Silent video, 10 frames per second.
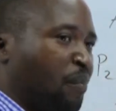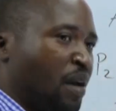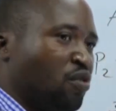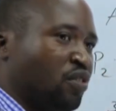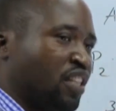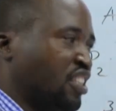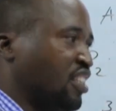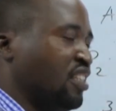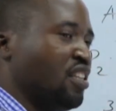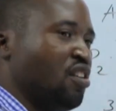
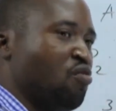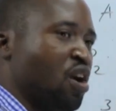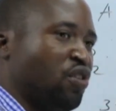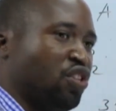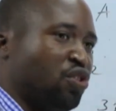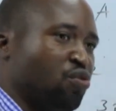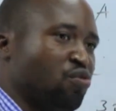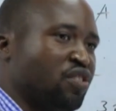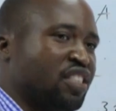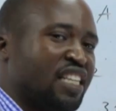permutation, where we
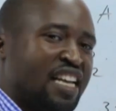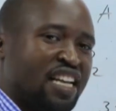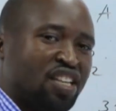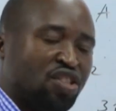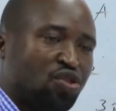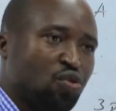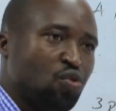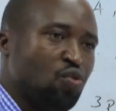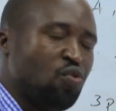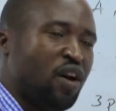choose
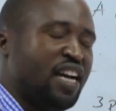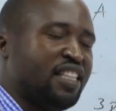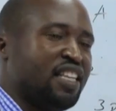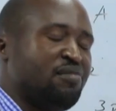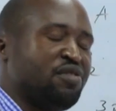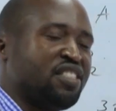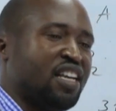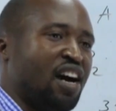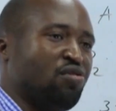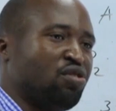2 items
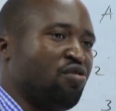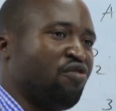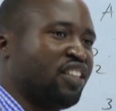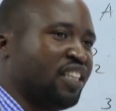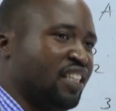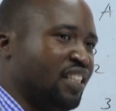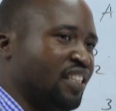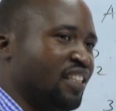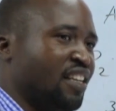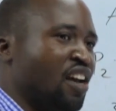out of
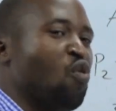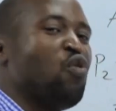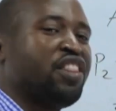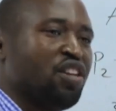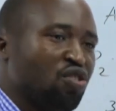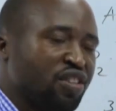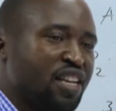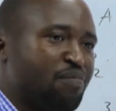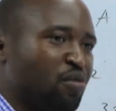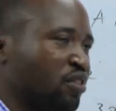3 with order
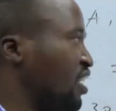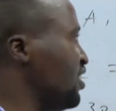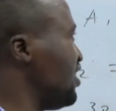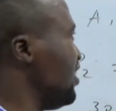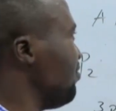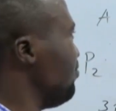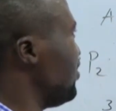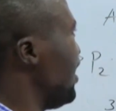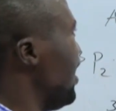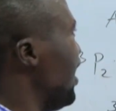important,
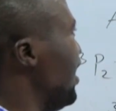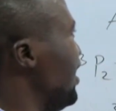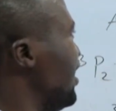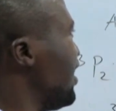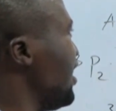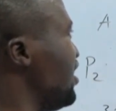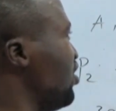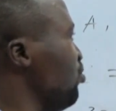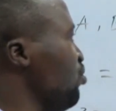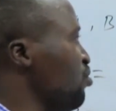and case
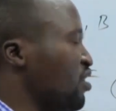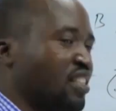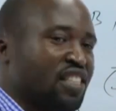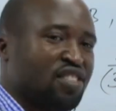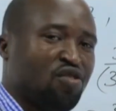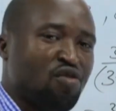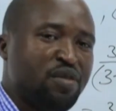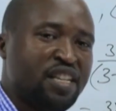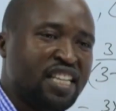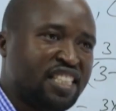2, that is
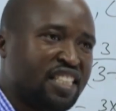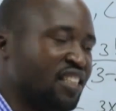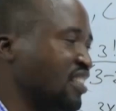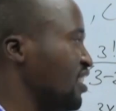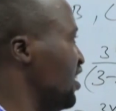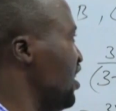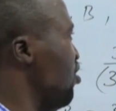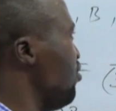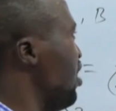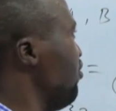combination,
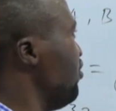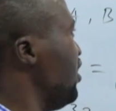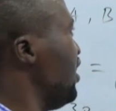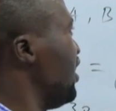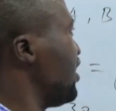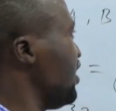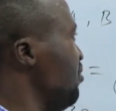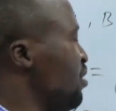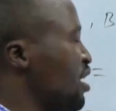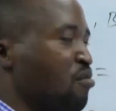We have
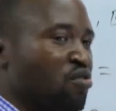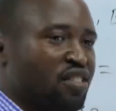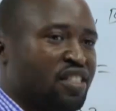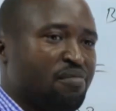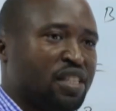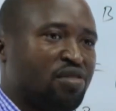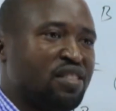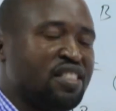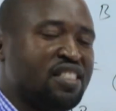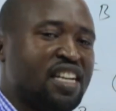3 mabels, but
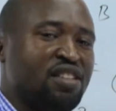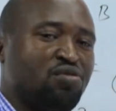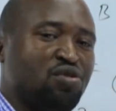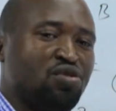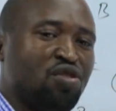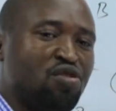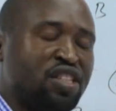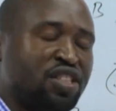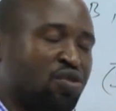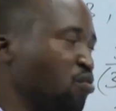we decided to choose
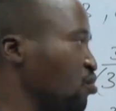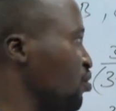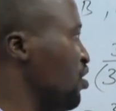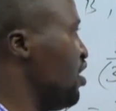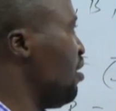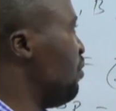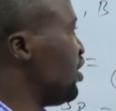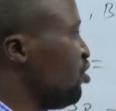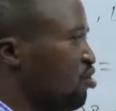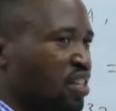only 2,
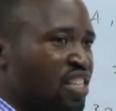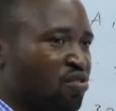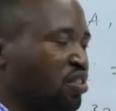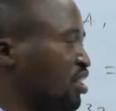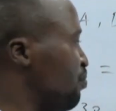but order is not